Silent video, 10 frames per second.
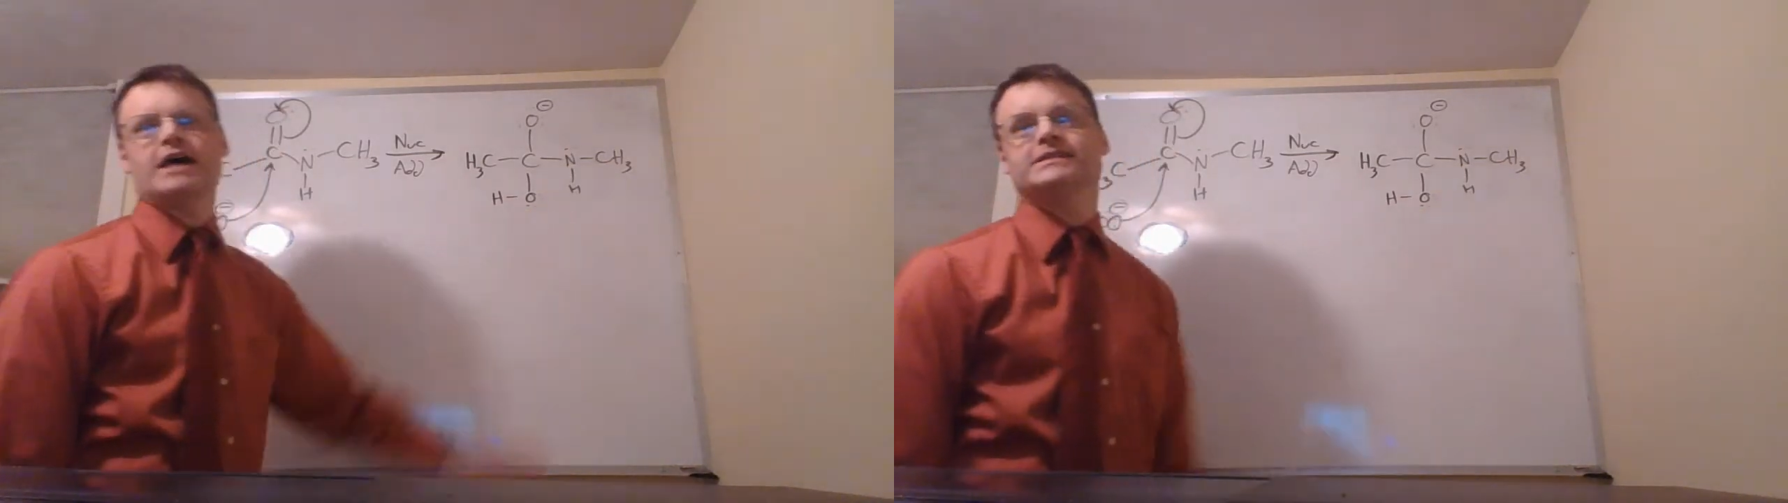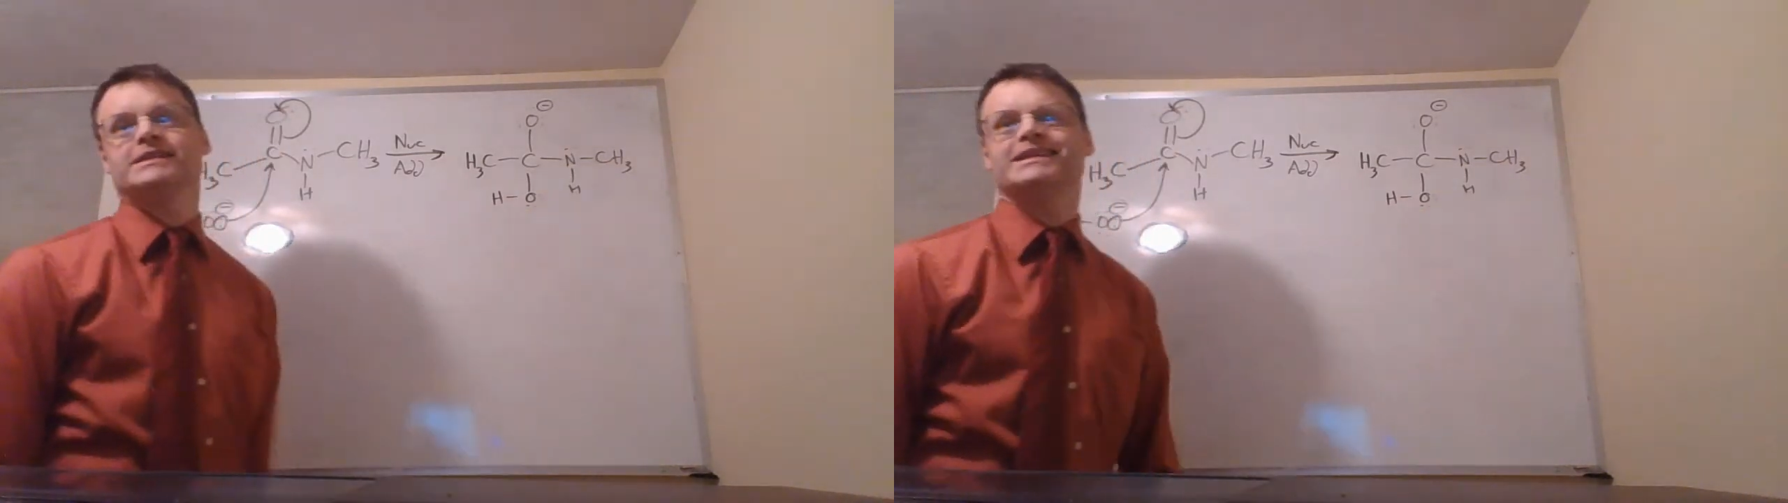
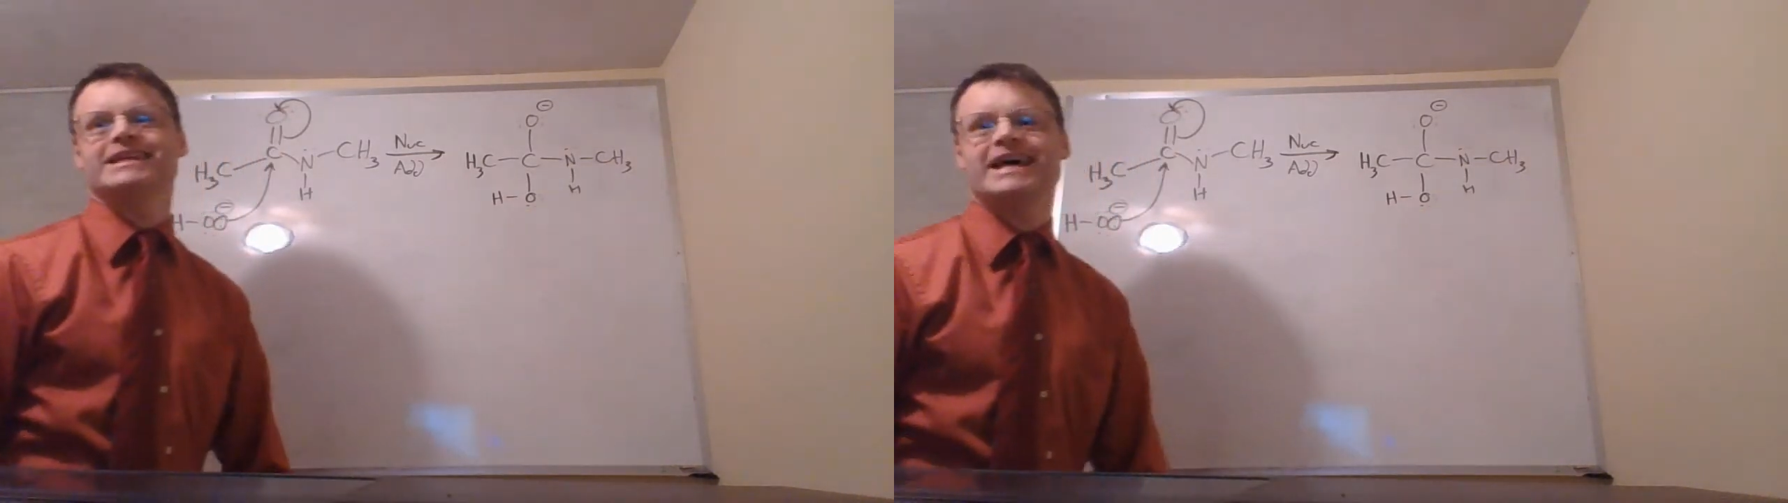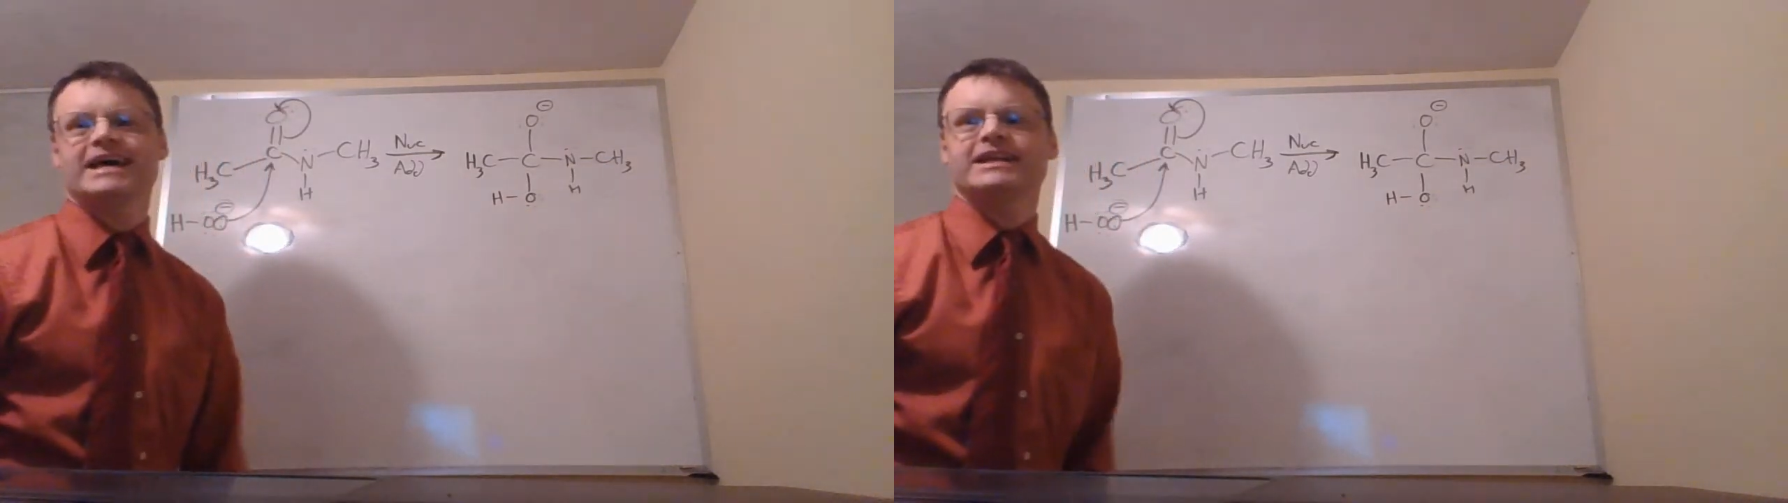a
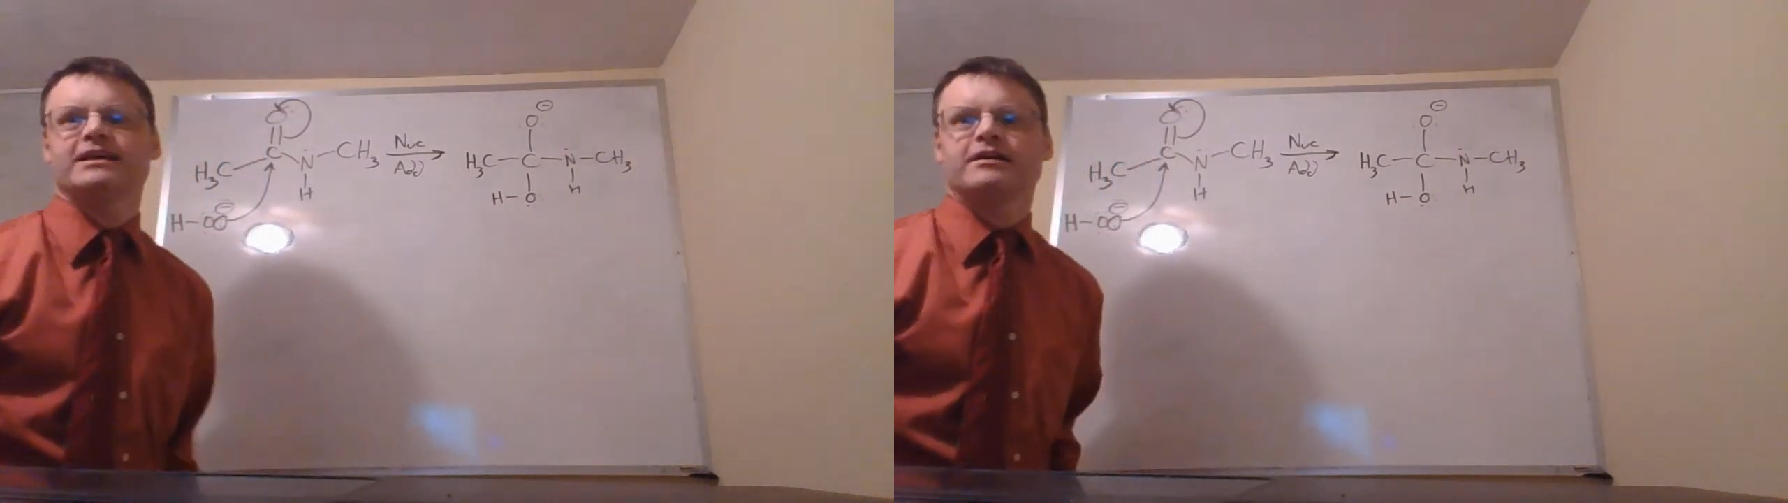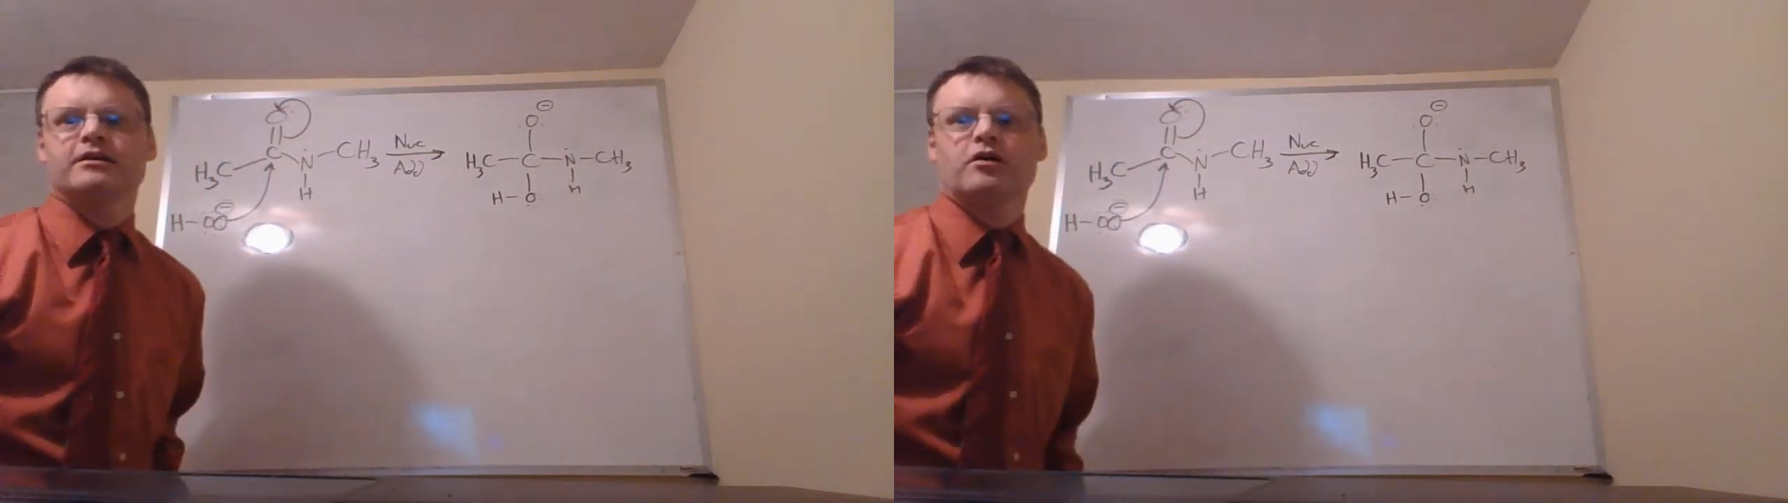net
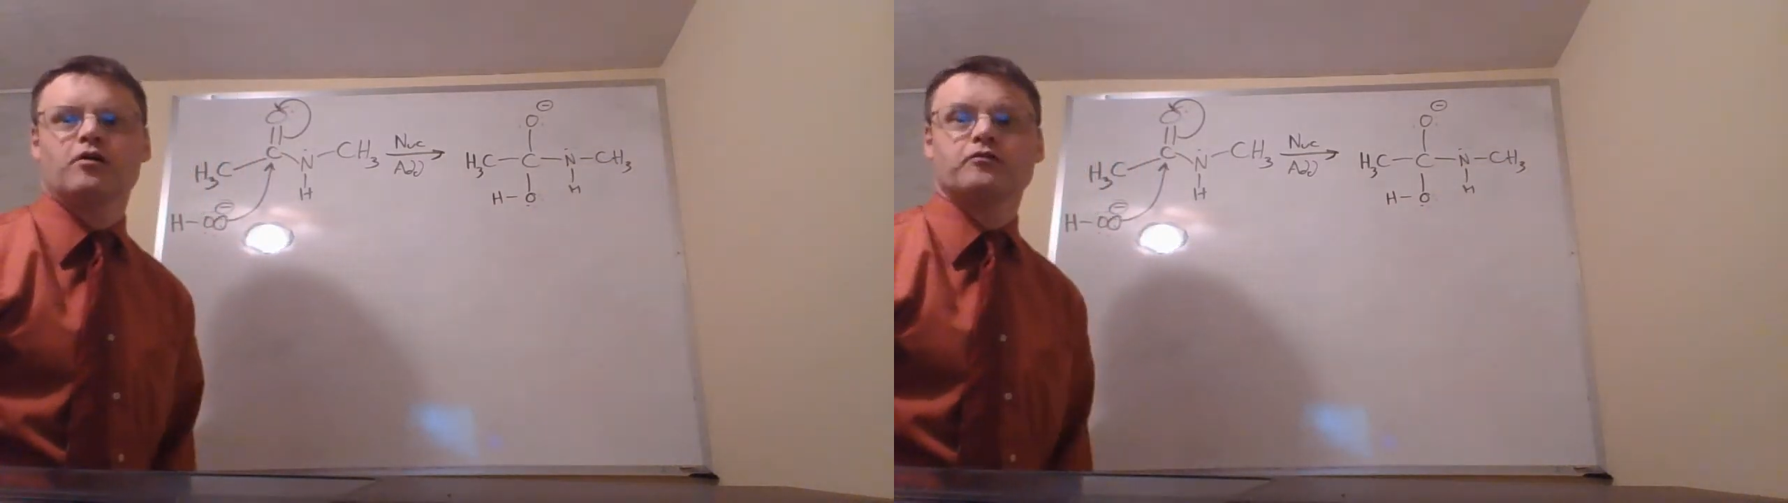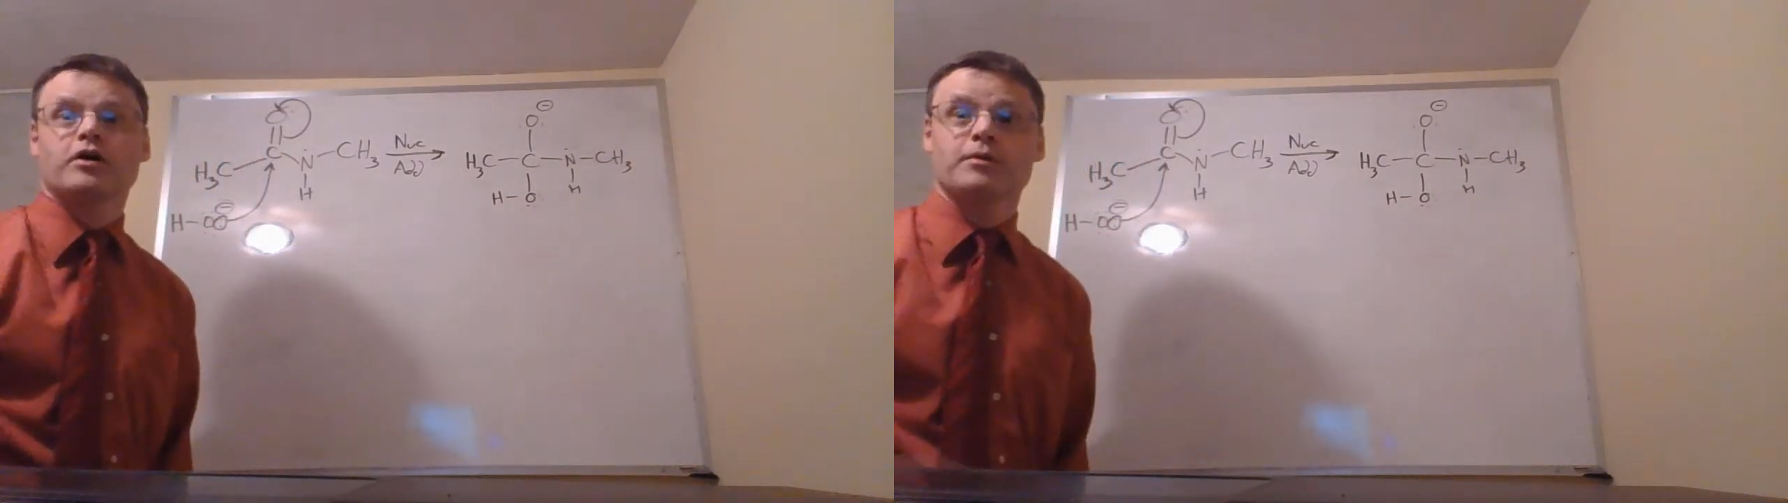overall